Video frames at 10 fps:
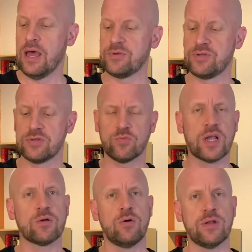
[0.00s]
I'm just using
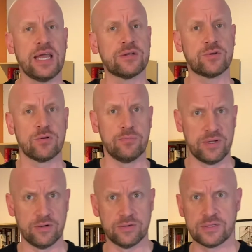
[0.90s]
regular old Angostura
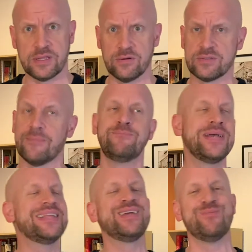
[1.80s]
bitters. There's a
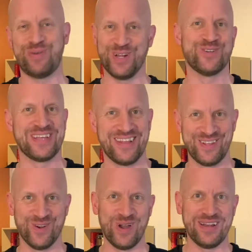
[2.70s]
billion bitters out
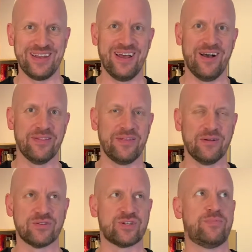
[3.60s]
there right now.
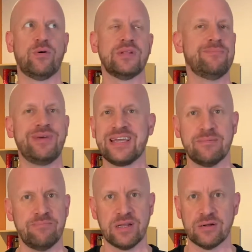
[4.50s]
There's Chipotle bacon
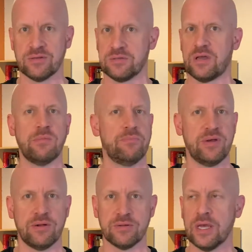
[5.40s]
bitters, there's almond
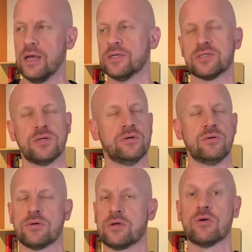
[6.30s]
bitters,
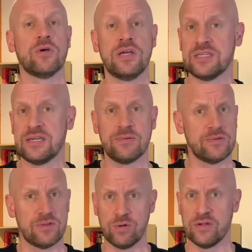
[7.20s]
so go crazy,
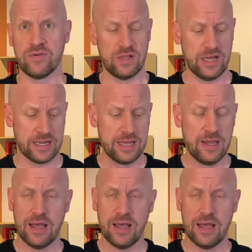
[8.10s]
do whatever you like.